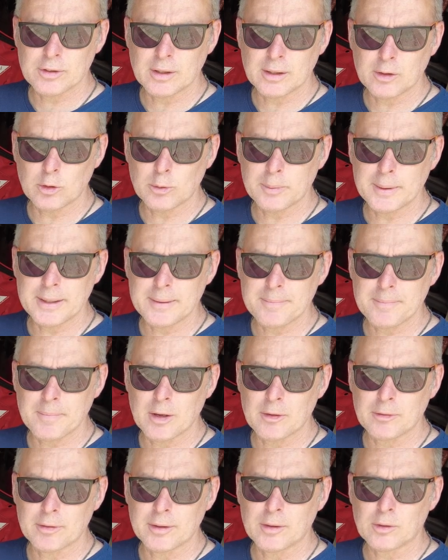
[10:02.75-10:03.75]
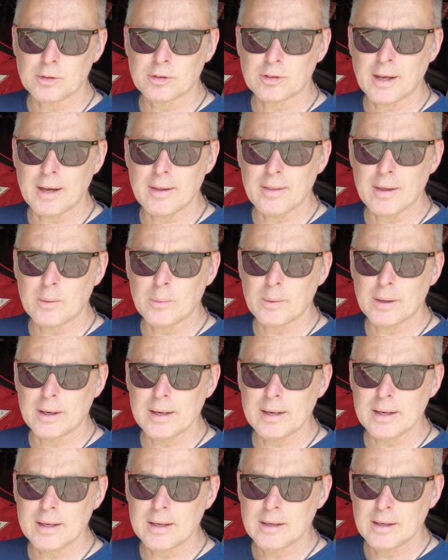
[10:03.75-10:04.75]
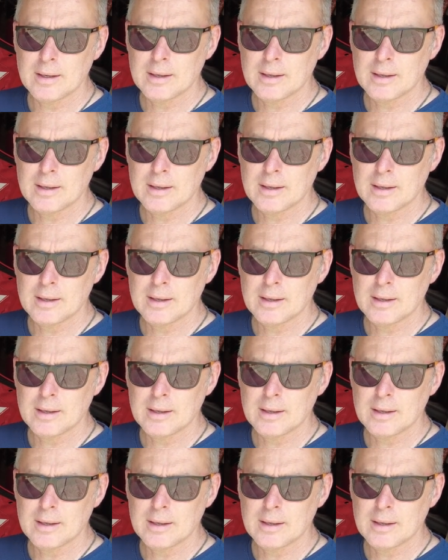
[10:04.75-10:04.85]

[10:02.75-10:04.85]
a little bit. Hopefully it'll stay that way.